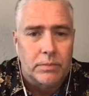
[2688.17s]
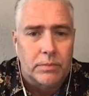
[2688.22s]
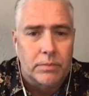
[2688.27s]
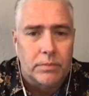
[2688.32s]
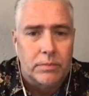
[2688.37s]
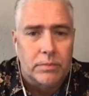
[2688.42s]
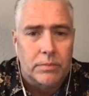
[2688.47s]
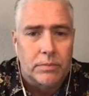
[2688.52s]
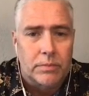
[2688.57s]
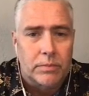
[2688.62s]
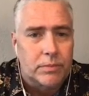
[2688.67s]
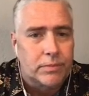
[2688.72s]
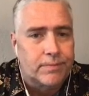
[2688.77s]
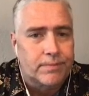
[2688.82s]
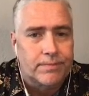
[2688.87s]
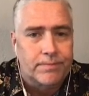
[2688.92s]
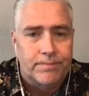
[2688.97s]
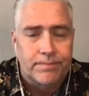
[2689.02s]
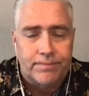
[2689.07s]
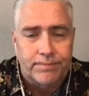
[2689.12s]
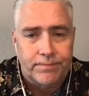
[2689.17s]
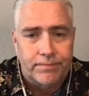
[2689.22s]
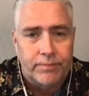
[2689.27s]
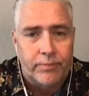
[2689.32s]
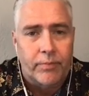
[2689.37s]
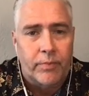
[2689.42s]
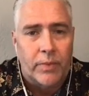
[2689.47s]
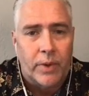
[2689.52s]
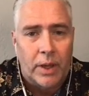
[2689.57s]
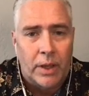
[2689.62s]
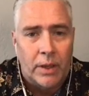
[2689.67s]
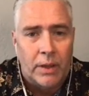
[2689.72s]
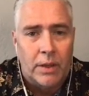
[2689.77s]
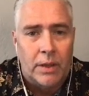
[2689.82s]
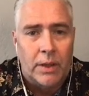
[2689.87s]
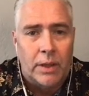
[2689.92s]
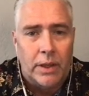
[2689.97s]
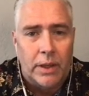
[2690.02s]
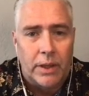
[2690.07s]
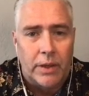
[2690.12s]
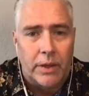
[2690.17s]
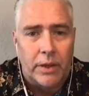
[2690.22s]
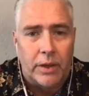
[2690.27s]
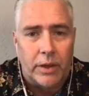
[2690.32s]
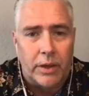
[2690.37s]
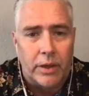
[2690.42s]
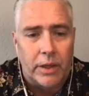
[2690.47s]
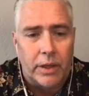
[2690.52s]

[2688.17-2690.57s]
resist global warming or stop global warming.